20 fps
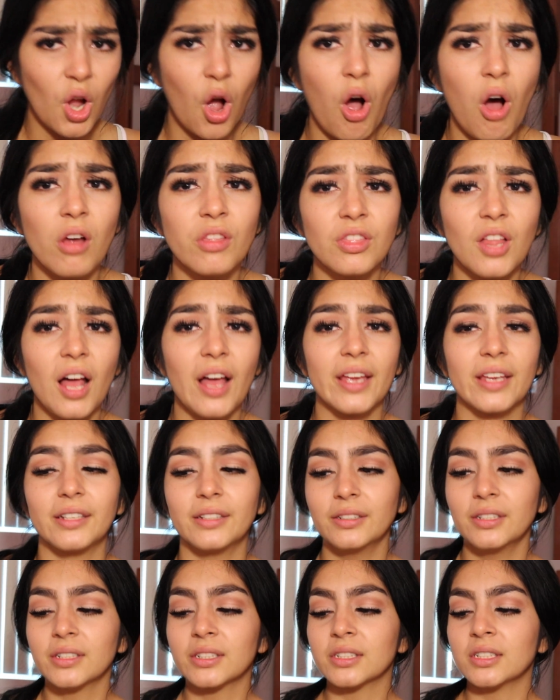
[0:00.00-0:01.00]

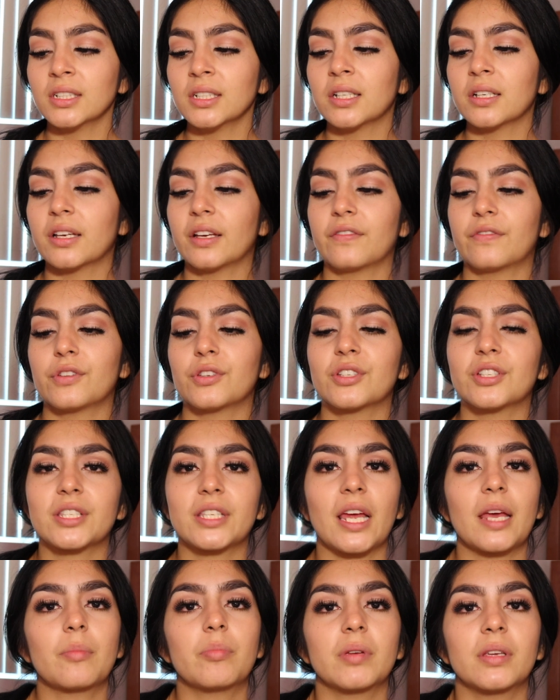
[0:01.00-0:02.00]
online if you
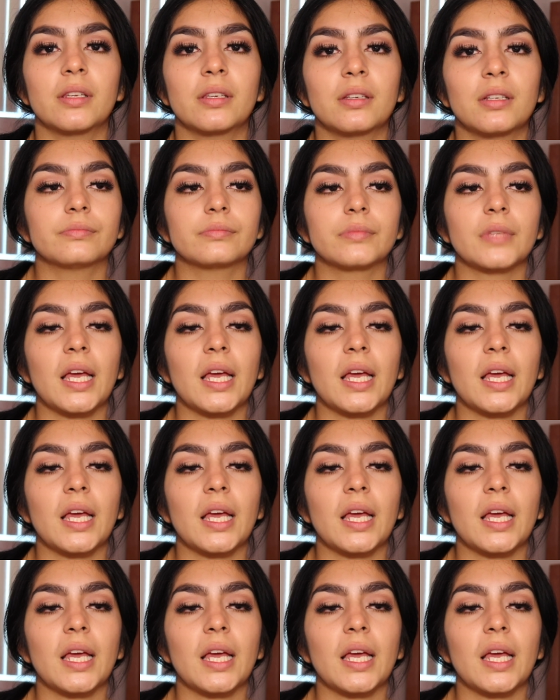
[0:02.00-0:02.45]
just type in